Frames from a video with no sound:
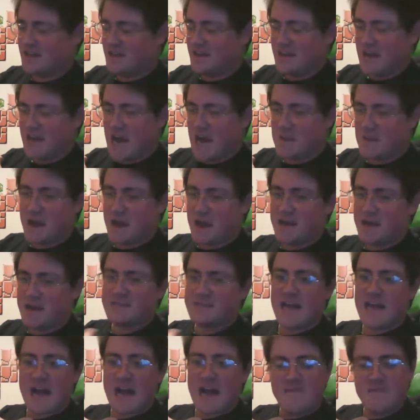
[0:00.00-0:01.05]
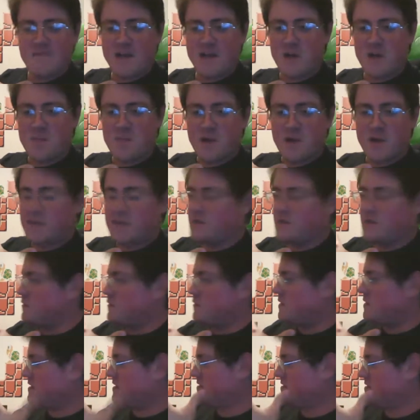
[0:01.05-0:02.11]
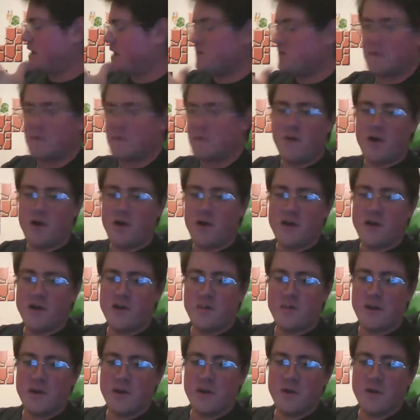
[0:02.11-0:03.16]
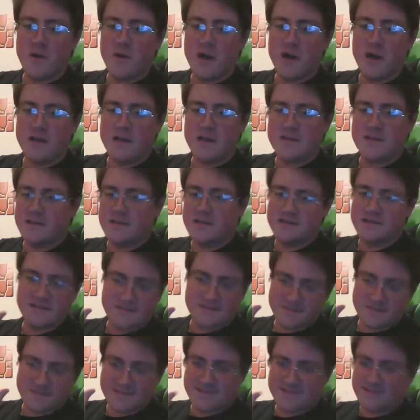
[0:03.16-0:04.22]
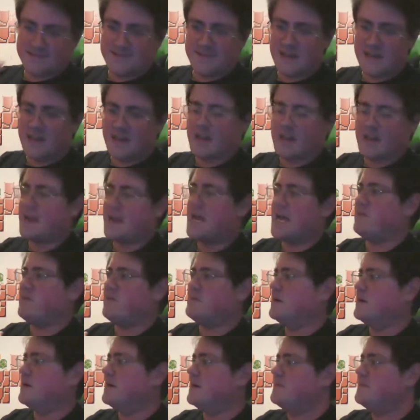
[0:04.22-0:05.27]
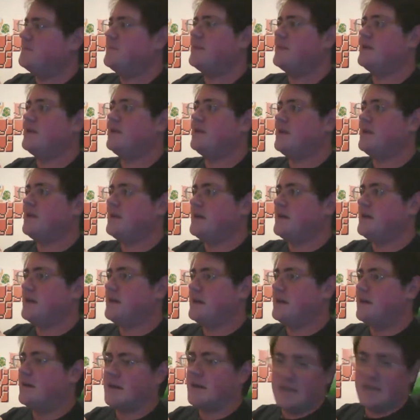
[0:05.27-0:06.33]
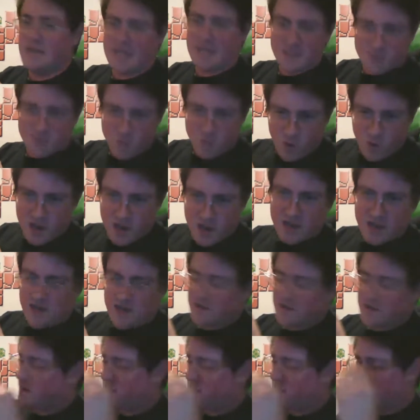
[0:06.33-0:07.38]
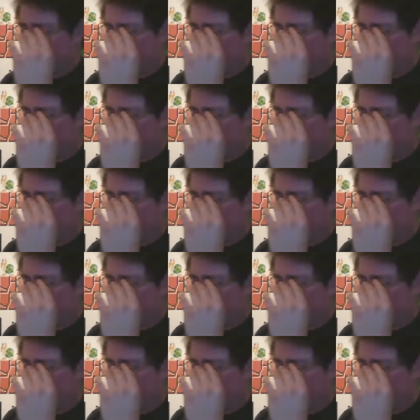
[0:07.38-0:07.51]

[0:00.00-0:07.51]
I'm not going to say I fell prey to it, because I would have bought it no matter what, because I got to have it. But it's working. I mean, you